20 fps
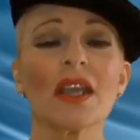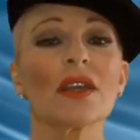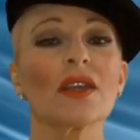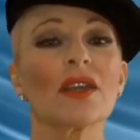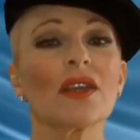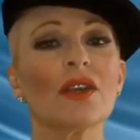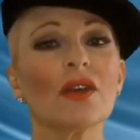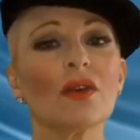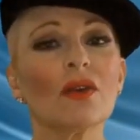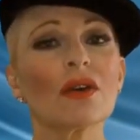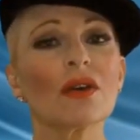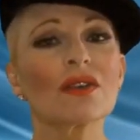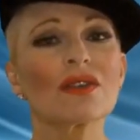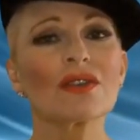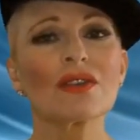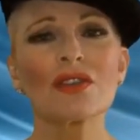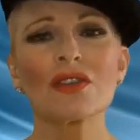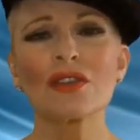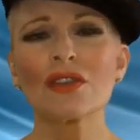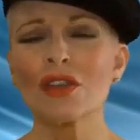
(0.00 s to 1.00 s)
you're
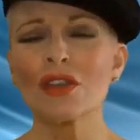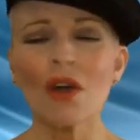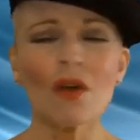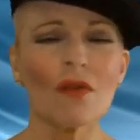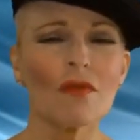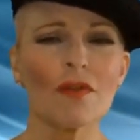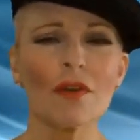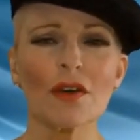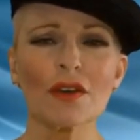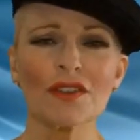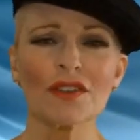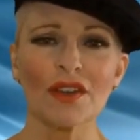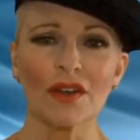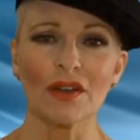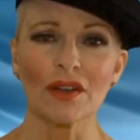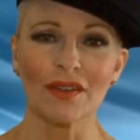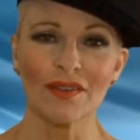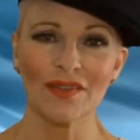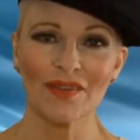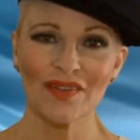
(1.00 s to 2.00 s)
so
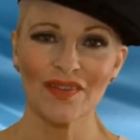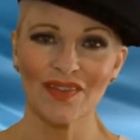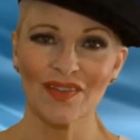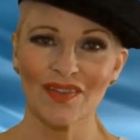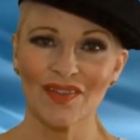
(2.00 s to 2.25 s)
versatile.